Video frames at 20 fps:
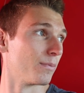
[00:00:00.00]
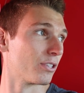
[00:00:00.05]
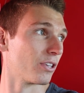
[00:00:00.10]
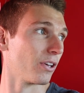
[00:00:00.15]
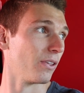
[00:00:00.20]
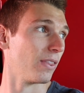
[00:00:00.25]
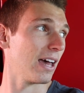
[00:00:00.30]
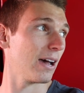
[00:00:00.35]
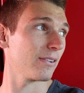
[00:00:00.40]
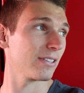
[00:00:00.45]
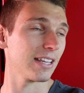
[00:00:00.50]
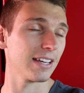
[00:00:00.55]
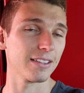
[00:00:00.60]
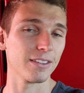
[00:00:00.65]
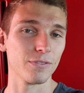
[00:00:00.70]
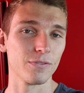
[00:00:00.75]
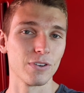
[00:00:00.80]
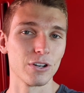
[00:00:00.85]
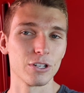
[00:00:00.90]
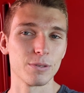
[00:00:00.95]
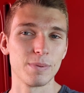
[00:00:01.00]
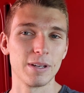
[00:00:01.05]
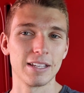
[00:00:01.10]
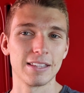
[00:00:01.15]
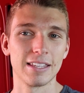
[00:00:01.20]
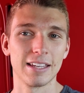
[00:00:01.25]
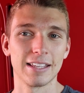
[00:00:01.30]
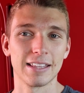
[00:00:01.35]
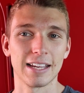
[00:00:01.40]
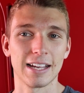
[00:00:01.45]
So that was like the first big
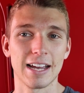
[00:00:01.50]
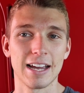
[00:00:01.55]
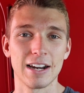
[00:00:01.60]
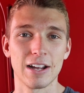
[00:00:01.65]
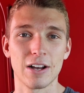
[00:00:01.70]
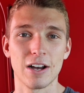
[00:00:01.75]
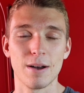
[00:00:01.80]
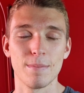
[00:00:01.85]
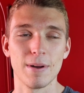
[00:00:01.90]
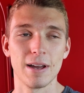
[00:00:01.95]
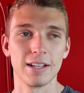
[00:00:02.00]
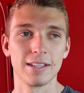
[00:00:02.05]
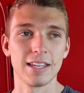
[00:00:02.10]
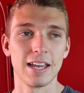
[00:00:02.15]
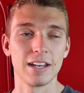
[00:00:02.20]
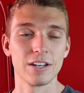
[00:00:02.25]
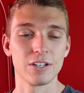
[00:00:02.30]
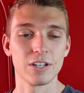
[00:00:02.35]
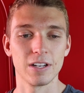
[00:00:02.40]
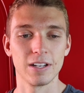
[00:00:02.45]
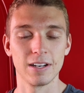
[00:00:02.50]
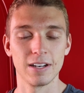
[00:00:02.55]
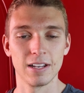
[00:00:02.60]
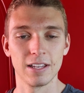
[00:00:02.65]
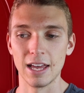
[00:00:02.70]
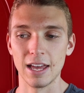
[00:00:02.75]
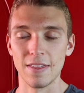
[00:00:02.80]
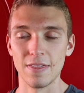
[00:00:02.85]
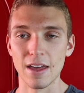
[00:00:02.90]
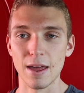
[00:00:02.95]
thing that kind of caught my attention.
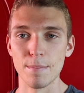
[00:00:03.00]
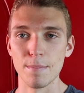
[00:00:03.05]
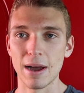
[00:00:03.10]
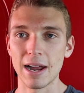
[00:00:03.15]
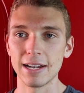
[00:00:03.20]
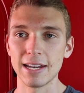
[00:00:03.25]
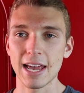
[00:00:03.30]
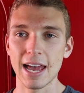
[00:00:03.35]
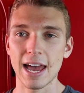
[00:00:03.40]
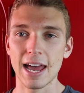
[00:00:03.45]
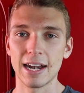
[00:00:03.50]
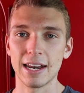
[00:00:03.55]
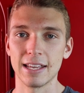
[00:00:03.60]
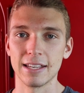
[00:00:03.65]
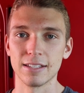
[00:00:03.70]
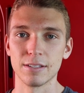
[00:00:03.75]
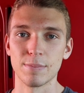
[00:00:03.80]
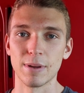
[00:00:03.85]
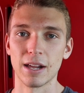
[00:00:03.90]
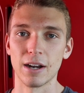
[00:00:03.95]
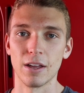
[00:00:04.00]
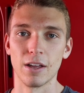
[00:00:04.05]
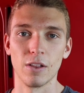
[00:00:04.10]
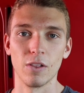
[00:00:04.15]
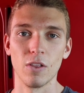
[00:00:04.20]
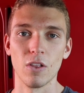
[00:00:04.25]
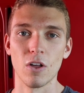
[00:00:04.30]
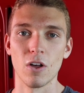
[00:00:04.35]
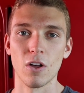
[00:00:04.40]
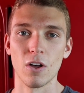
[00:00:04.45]
And then my dad has been a
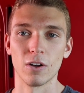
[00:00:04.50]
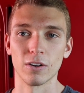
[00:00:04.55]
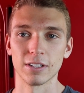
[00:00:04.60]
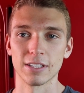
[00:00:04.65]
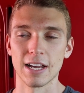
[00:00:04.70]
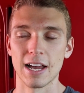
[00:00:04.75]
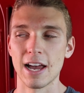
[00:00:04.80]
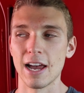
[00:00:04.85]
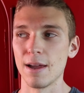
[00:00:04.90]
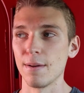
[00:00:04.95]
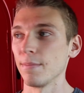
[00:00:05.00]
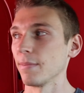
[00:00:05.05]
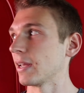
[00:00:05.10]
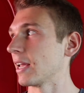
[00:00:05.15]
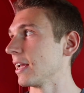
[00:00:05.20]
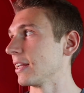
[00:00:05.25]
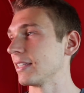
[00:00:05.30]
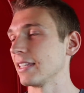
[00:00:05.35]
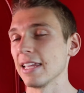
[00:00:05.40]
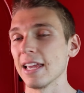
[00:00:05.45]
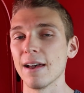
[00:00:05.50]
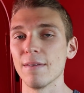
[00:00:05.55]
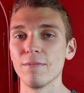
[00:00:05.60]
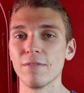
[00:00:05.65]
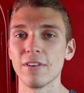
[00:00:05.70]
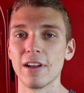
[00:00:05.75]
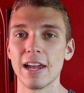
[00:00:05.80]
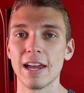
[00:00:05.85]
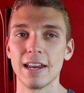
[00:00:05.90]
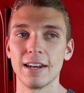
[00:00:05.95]
long time KTM
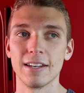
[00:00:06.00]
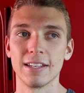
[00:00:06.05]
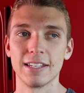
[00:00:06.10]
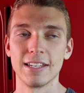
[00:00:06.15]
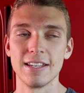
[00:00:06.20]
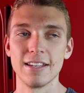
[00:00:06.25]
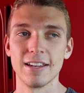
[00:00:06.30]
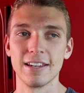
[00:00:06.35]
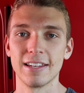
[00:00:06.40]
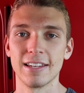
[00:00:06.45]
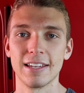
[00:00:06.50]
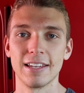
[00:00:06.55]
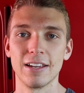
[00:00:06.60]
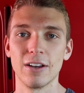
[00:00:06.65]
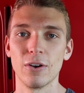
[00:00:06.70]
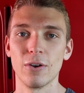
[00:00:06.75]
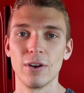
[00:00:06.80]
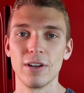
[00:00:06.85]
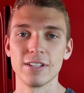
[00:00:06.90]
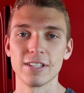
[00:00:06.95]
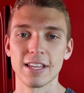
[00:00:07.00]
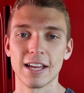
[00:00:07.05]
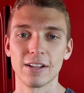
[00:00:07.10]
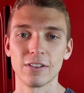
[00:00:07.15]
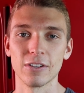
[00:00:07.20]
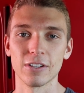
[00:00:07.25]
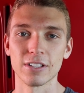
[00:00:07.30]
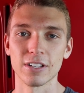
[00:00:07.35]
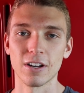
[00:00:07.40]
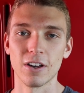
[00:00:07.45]
fan. He always like
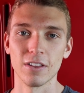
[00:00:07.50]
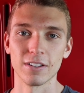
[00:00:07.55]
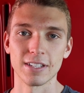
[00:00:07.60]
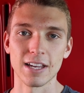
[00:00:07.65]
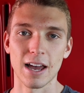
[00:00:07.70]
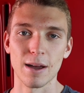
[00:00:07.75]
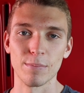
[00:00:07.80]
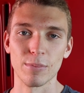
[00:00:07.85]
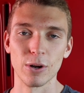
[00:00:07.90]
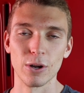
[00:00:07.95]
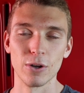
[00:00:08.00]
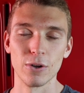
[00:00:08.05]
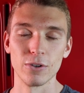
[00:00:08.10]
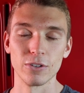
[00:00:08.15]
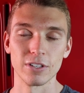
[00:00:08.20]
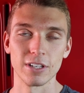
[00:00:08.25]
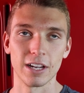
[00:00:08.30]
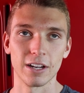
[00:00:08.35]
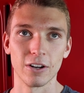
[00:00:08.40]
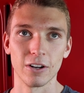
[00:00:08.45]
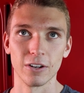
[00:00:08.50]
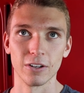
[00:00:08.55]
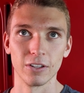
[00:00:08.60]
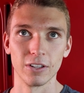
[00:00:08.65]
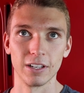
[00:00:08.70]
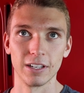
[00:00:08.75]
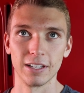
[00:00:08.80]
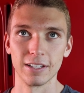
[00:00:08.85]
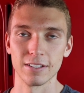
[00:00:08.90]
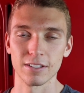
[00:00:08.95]
looks at all the top pros like
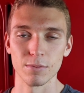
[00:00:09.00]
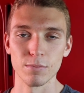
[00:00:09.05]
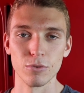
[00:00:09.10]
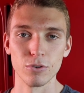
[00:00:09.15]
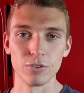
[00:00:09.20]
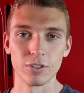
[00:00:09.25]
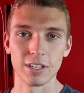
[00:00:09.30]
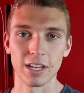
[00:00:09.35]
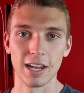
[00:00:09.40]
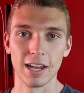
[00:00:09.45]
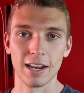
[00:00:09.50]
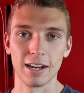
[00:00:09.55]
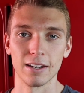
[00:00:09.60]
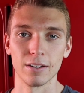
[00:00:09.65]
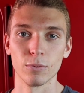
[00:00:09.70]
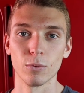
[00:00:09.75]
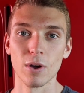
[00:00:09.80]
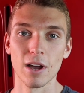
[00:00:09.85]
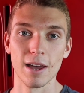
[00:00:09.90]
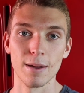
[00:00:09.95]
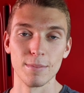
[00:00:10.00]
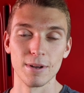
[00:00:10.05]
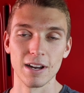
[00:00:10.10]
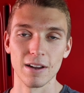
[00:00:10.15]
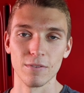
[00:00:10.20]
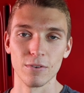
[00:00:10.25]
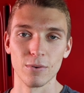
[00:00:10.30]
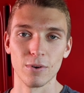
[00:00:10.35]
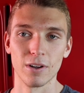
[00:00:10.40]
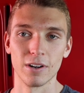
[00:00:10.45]
Hurlings and Muscan and Webb and
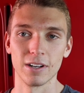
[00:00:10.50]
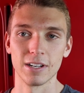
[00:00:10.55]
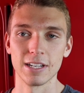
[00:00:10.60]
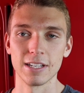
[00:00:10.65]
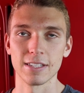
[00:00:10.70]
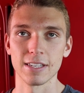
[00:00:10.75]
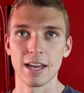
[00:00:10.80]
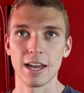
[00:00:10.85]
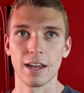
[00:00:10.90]
everyone, and he's